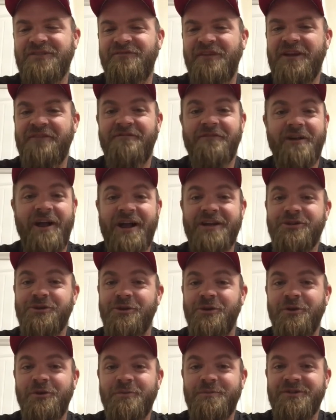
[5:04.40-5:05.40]
favor? I
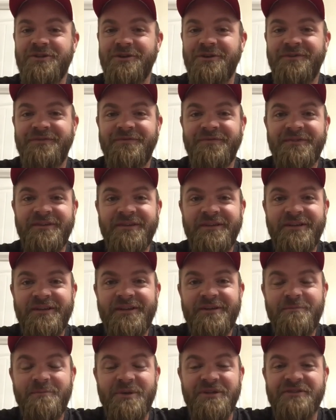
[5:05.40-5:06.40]
sure hope so.
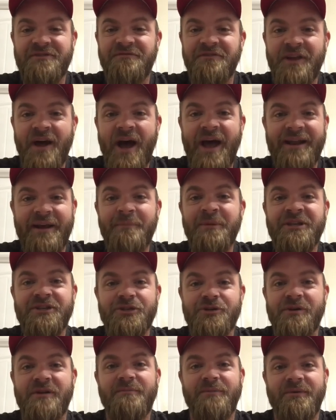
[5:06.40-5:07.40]
Because if not, I'm in
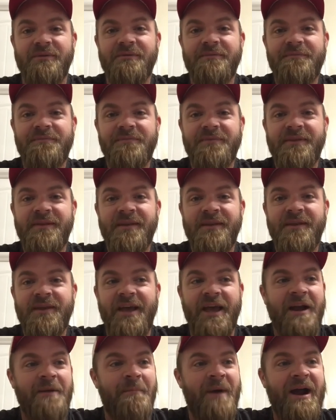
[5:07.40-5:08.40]
trouble.
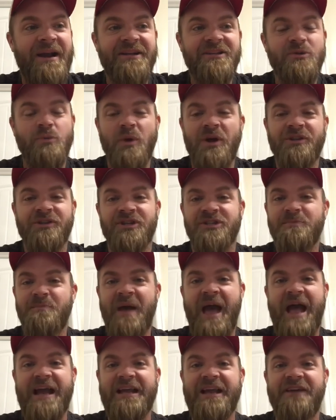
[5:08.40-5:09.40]
And I might as well just
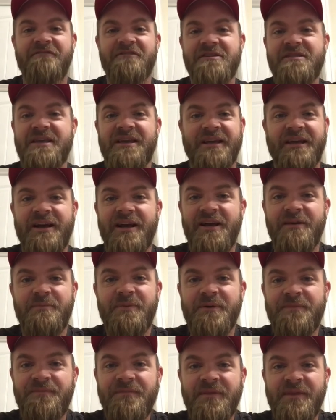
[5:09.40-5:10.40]
pack everything up
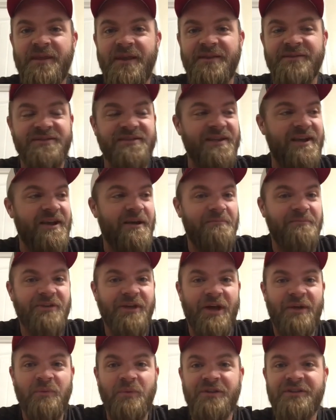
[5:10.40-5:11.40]
and say, I'm
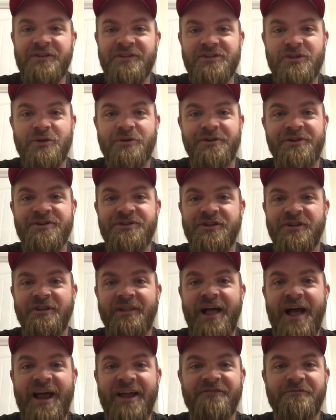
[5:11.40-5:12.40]
done with this Christian
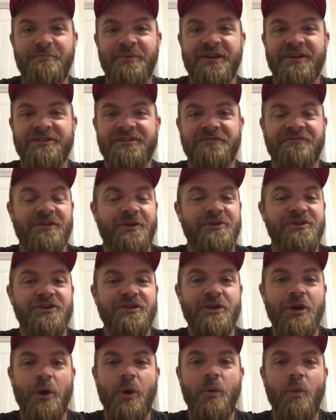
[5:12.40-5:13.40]
life. Because if there's
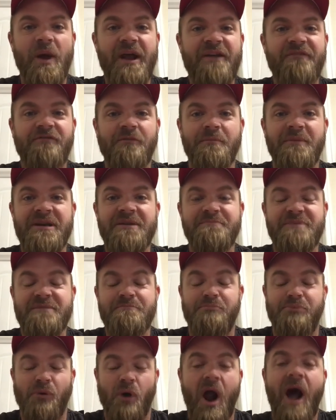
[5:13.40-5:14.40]
no way for me to be
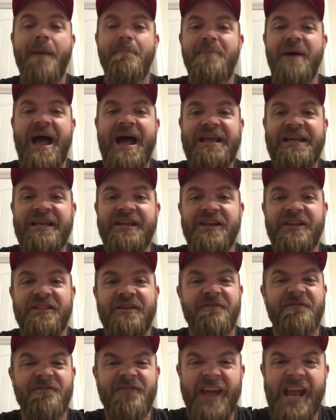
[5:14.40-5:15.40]
brought back into
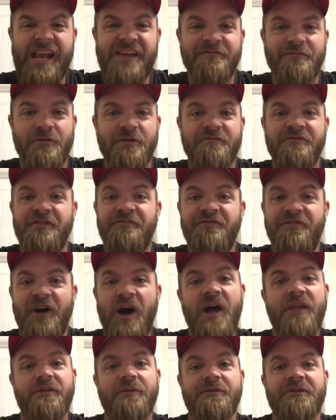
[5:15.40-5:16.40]
the favor of the
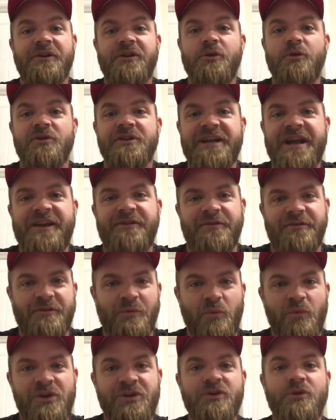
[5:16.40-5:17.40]
Father, the Creator, the
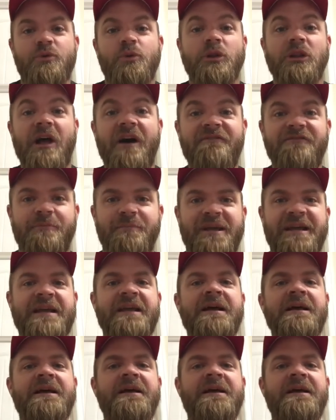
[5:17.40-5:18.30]
one who loved me,